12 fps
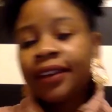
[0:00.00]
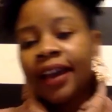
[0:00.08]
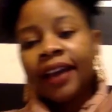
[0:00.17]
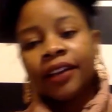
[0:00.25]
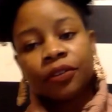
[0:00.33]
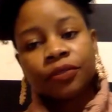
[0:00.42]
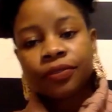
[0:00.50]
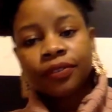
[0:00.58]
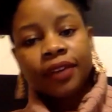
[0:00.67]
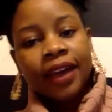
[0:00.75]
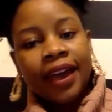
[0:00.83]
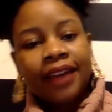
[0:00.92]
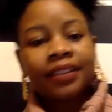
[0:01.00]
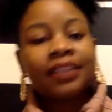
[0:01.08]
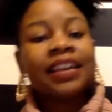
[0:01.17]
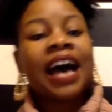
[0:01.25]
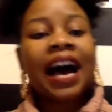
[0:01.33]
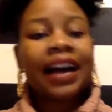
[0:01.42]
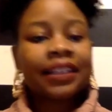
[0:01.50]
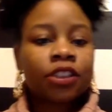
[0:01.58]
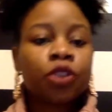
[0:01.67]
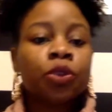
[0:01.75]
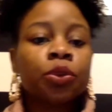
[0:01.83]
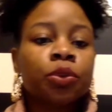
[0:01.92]
kind of as a nod
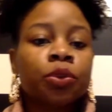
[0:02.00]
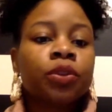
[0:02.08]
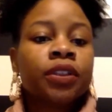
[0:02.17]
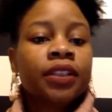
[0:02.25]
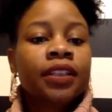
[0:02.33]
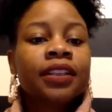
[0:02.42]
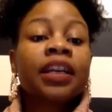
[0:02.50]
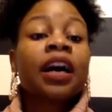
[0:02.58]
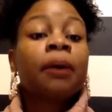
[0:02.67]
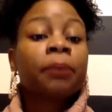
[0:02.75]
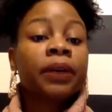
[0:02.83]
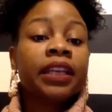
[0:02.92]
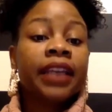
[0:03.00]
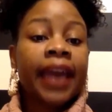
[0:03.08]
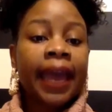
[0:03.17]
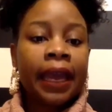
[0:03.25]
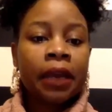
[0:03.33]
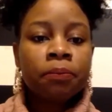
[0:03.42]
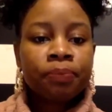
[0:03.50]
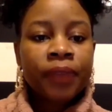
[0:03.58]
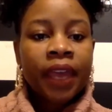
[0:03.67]
to the company name.